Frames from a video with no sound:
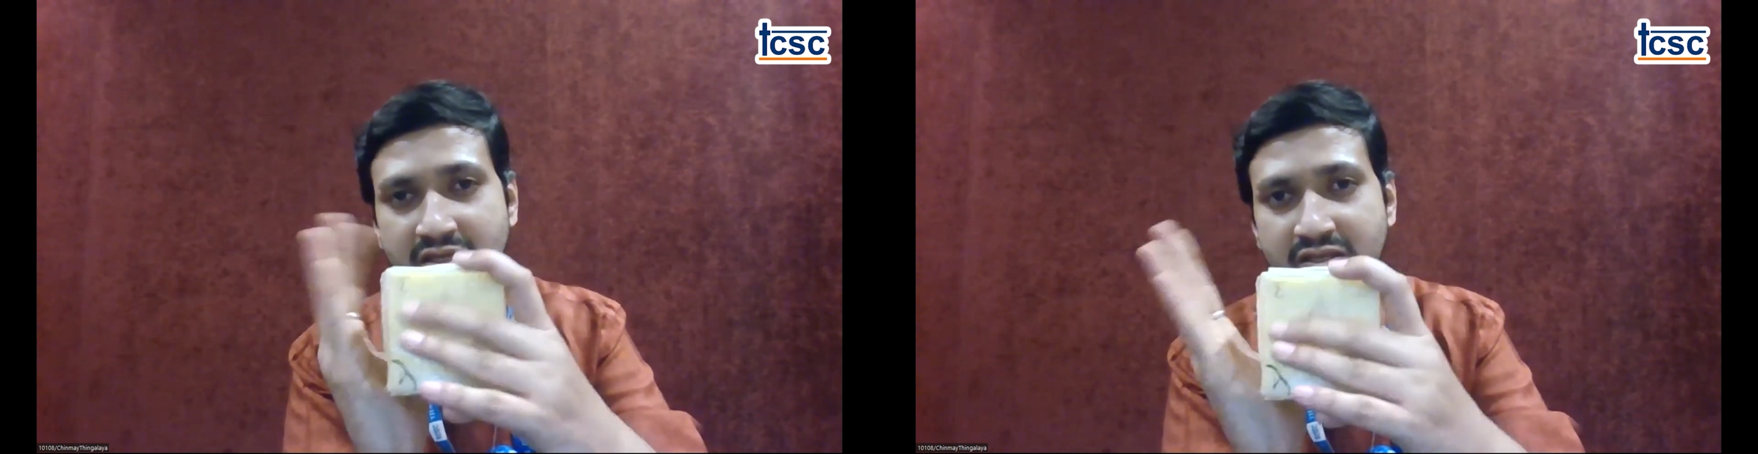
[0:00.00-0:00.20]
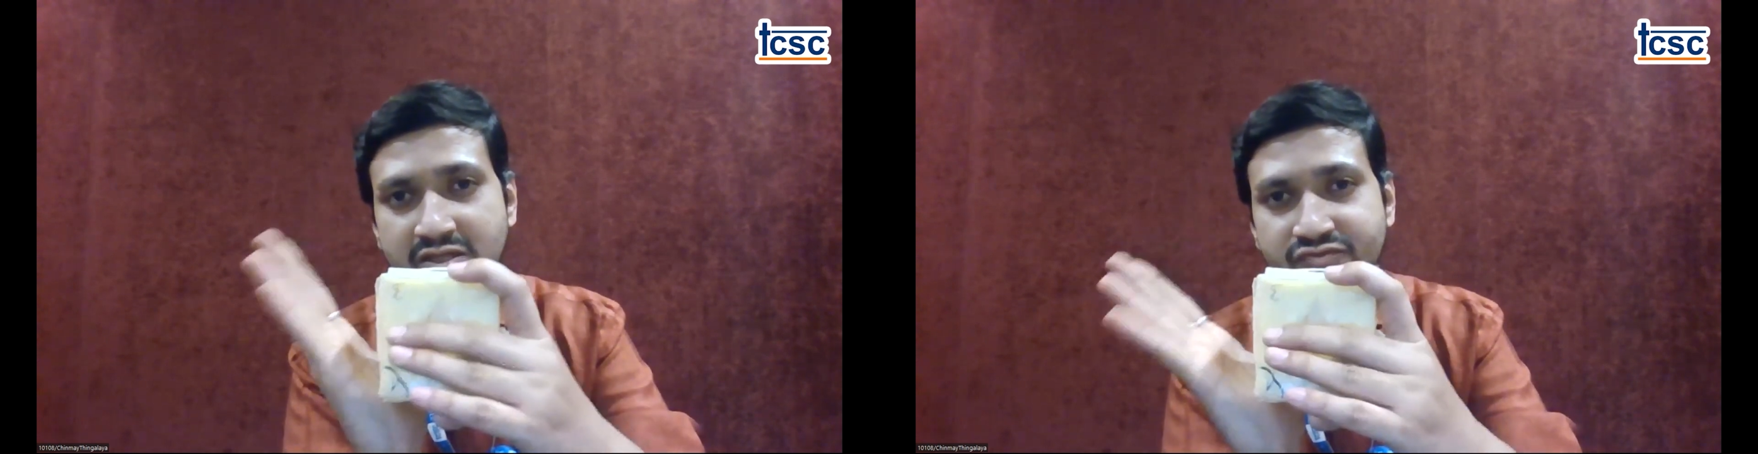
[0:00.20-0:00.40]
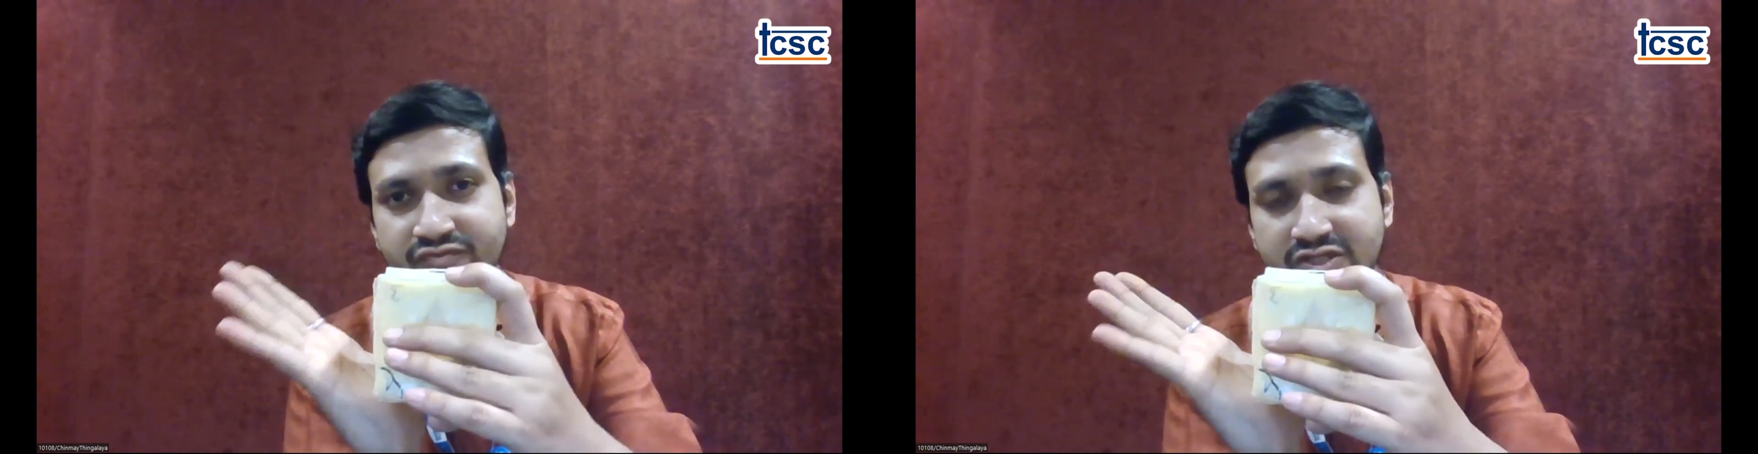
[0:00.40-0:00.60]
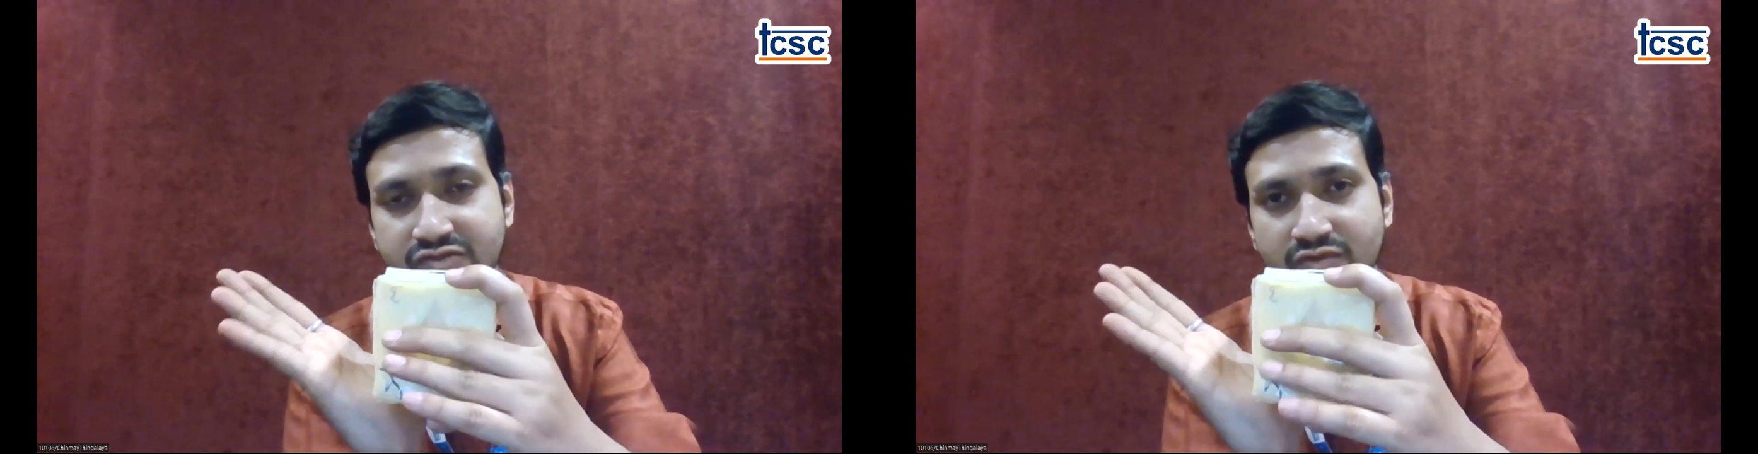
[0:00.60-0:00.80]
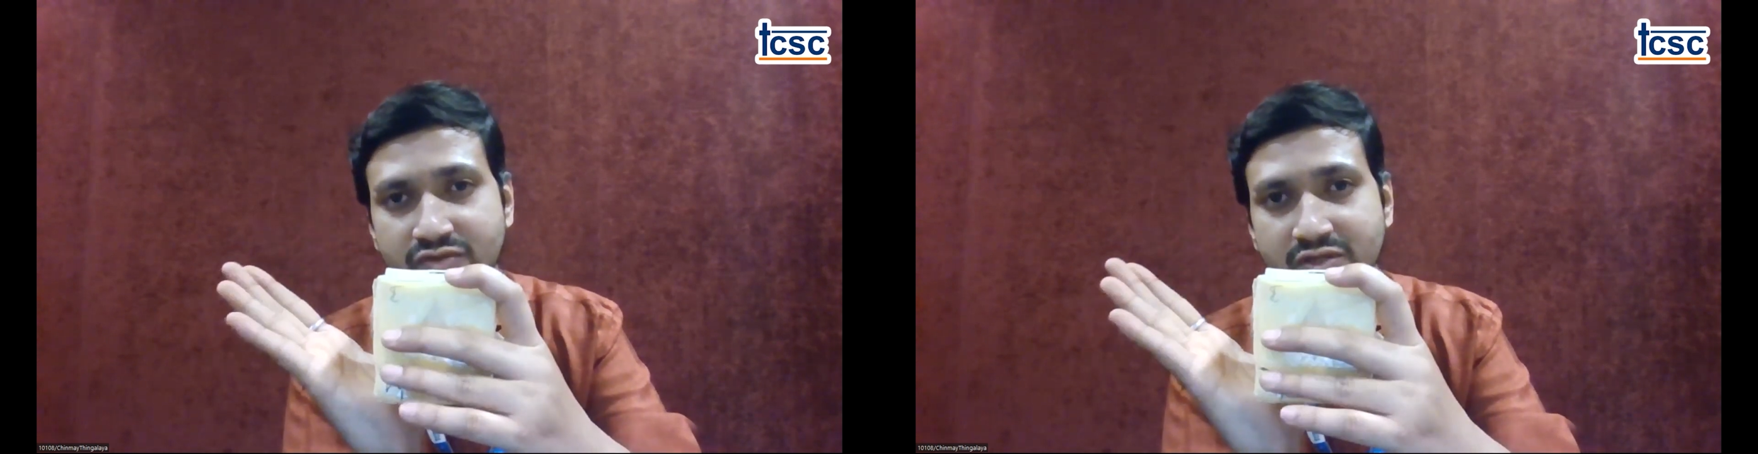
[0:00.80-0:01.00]
this
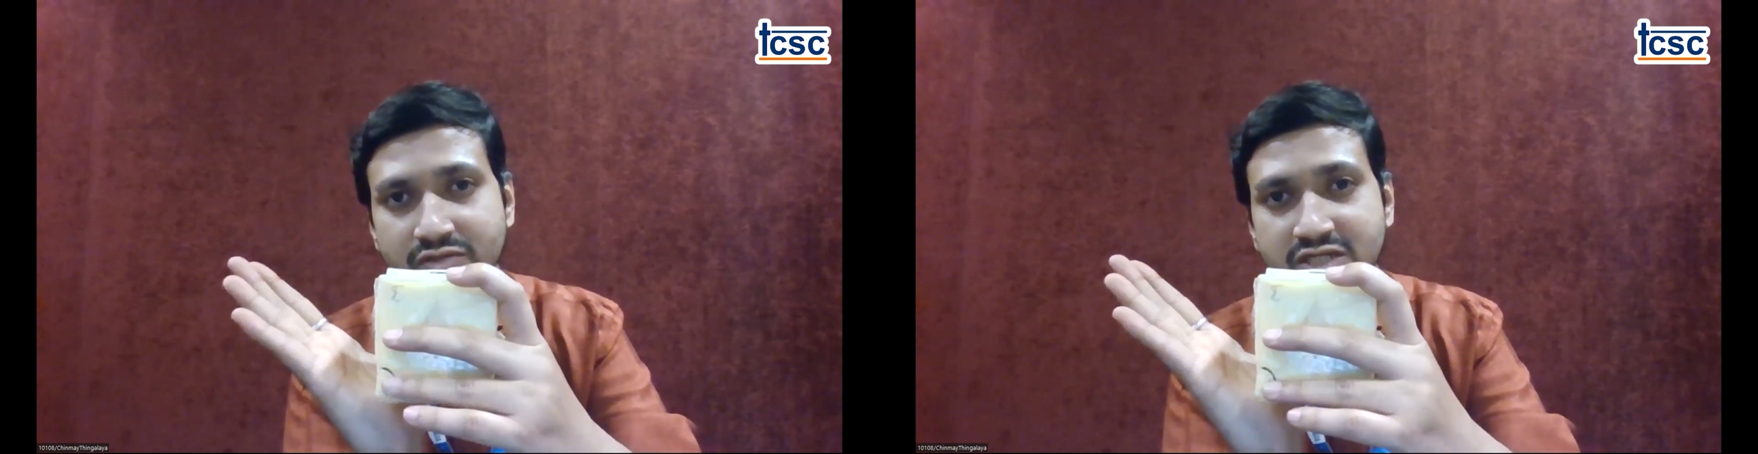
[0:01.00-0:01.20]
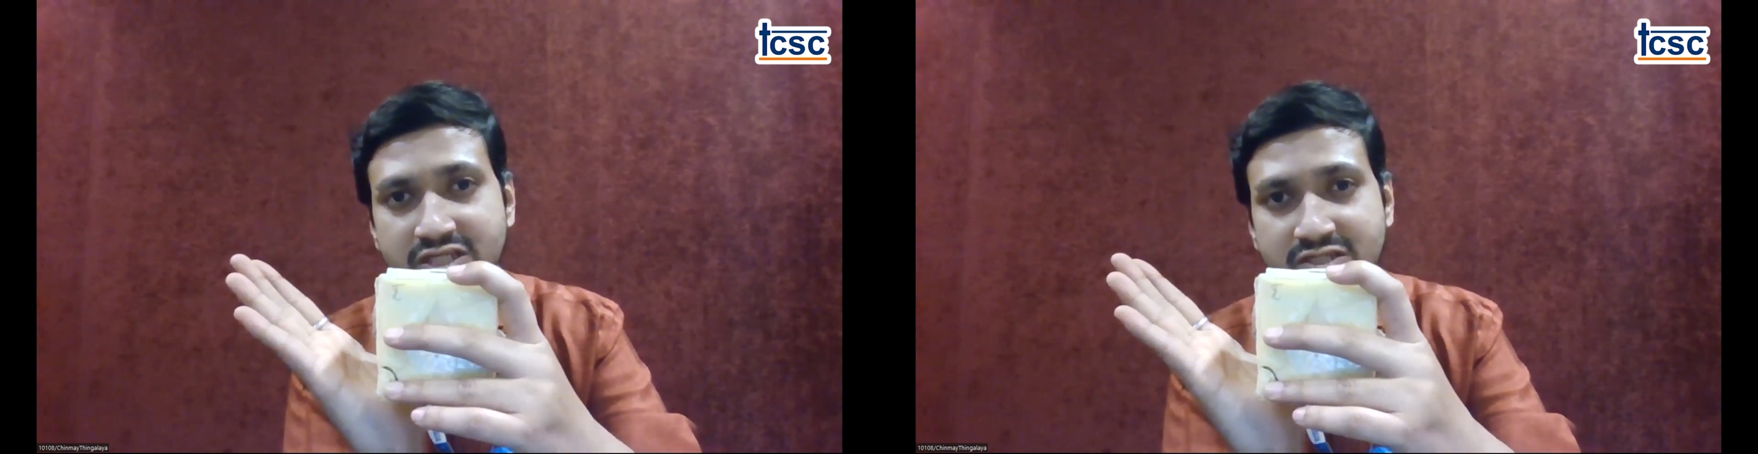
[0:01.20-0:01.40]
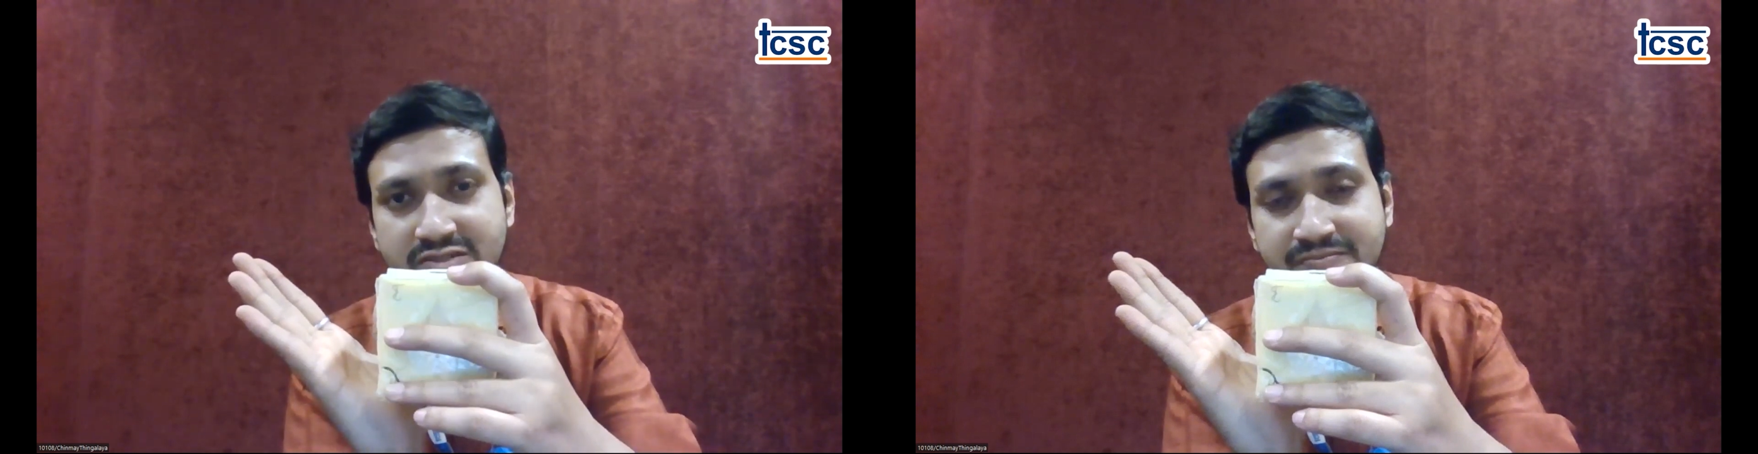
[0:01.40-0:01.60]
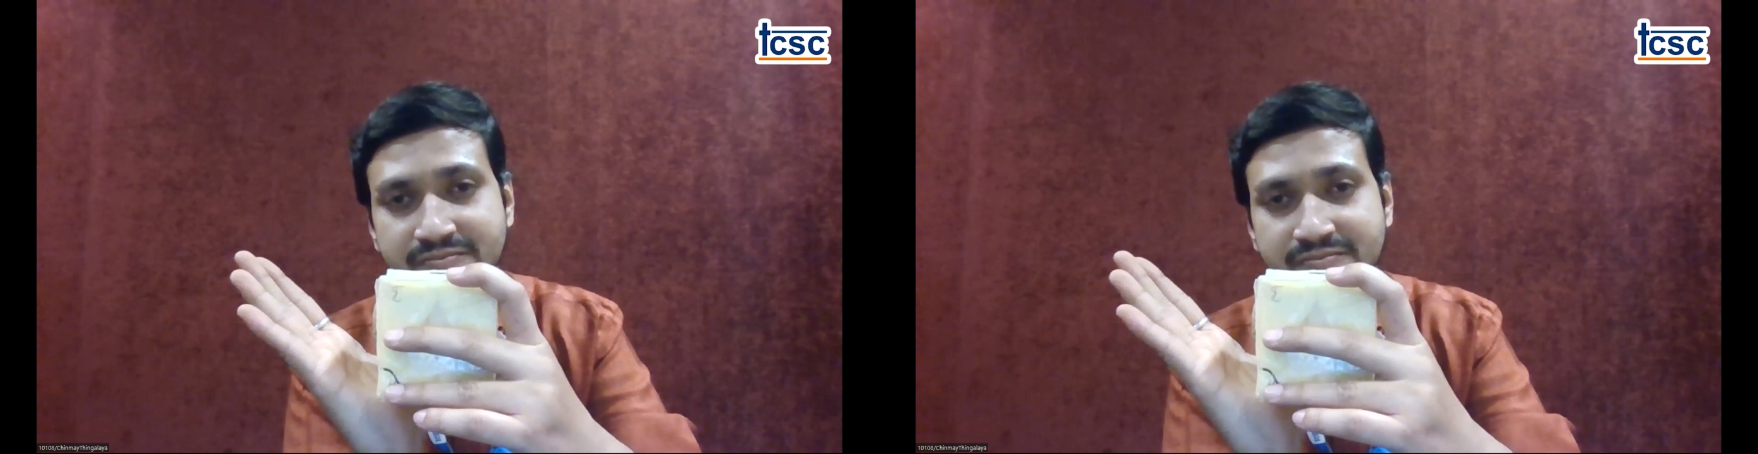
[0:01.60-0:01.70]
phase, what will you get?